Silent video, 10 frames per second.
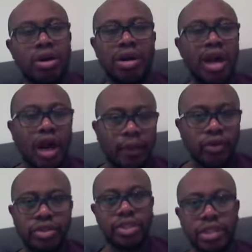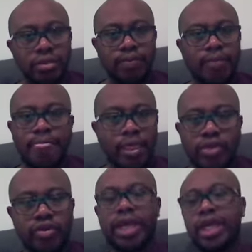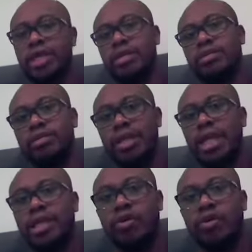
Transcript: almost together, like they